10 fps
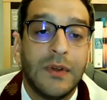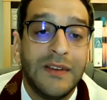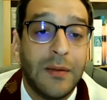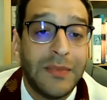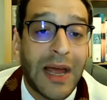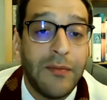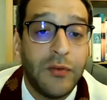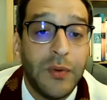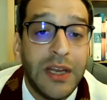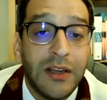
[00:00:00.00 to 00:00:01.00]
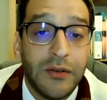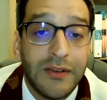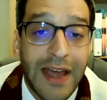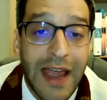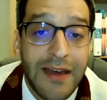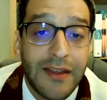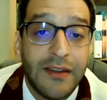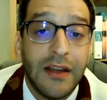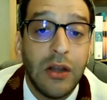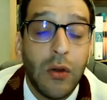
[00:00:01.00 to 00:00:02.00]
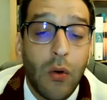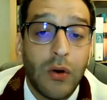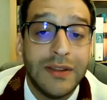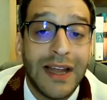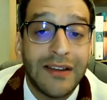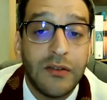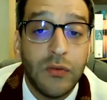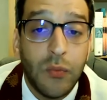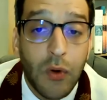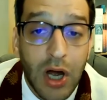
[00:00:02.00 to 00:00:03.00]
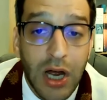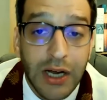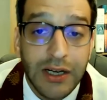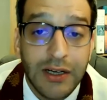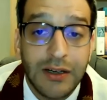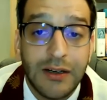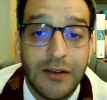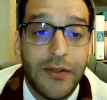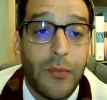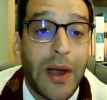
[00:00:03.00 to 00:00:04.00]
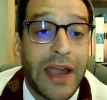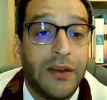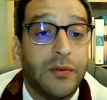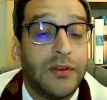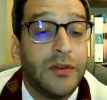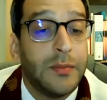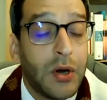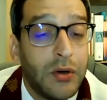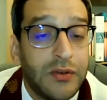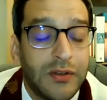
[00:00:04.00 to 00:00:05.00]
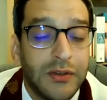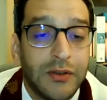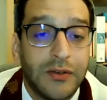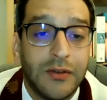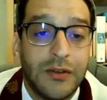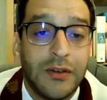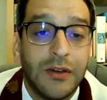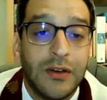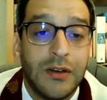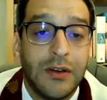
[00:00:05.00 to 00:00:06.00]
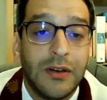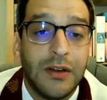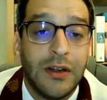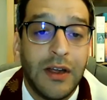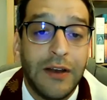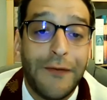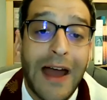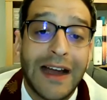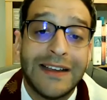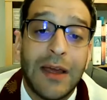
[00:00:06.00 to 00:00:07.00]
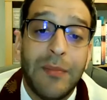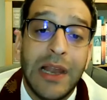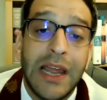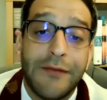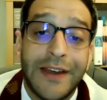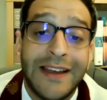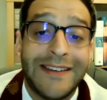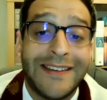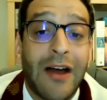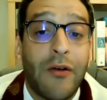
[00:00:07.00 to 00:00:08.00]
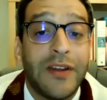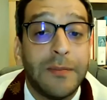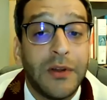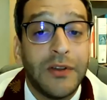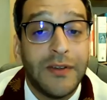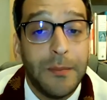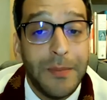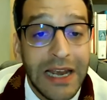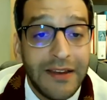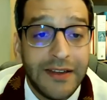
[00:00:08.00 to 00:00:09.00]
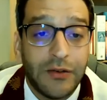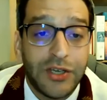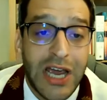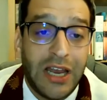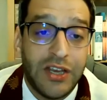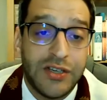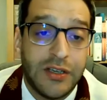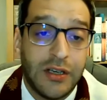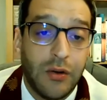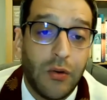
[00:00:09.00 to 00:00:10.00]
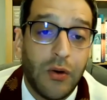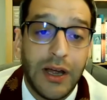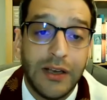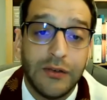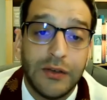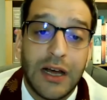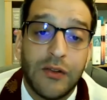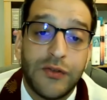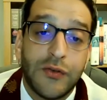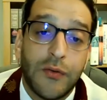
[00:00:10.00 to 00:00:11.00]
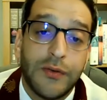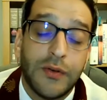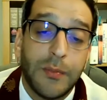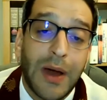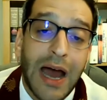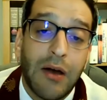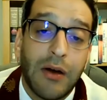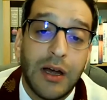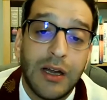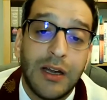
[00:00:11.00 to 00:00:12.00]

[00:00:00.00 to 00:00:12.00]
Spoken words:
Sometimes we need to say that the law doesn't work the way it was supposed to. In fact, I believe it is our responsibility to challenge the law and to tell truth to the power.